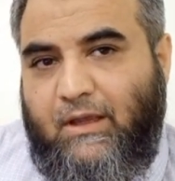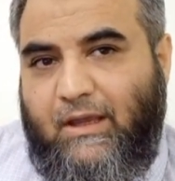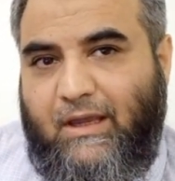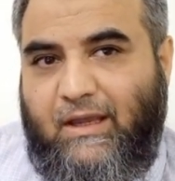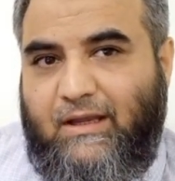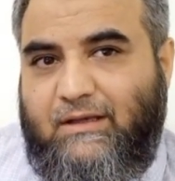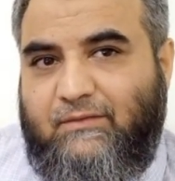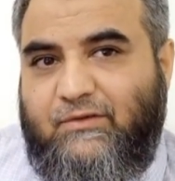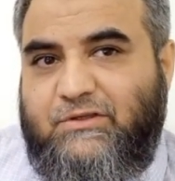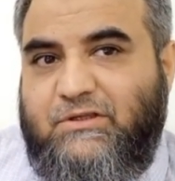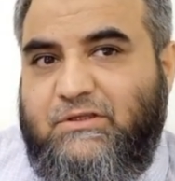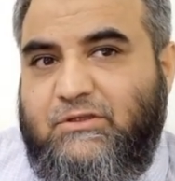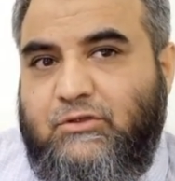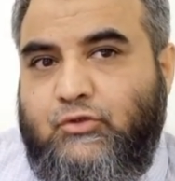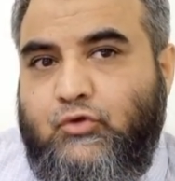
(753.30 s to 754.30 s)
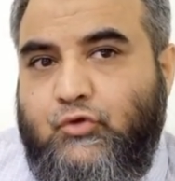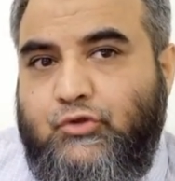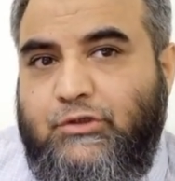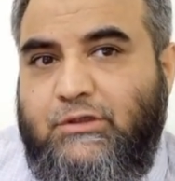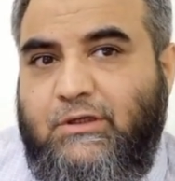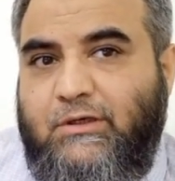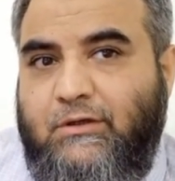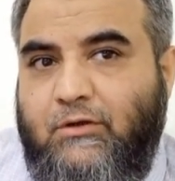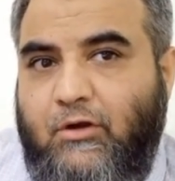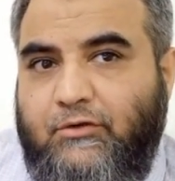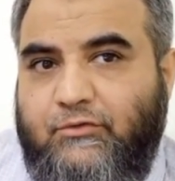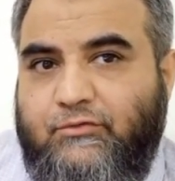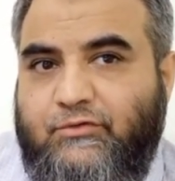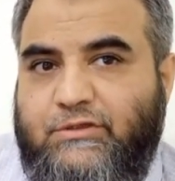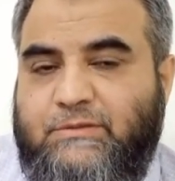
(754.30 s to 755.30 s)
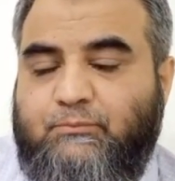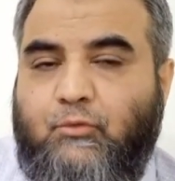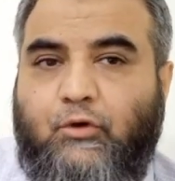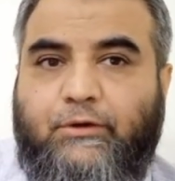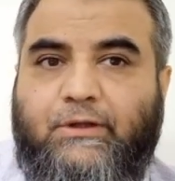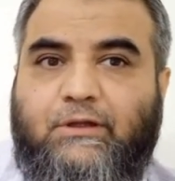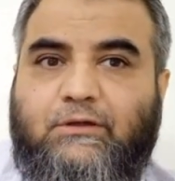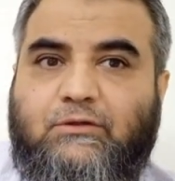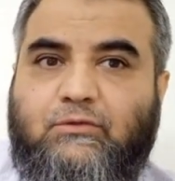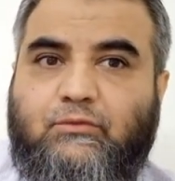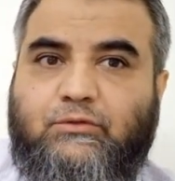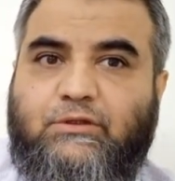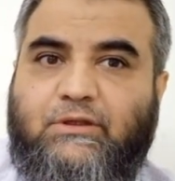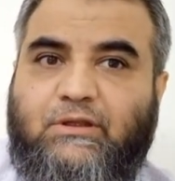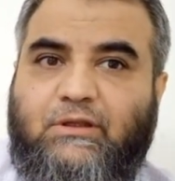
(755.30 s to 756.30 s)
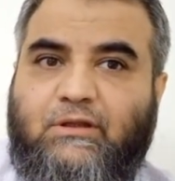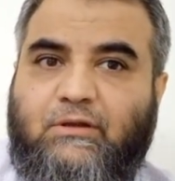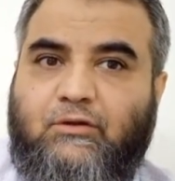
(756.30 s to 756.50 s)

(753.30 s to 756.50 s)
and which is usually not responding to the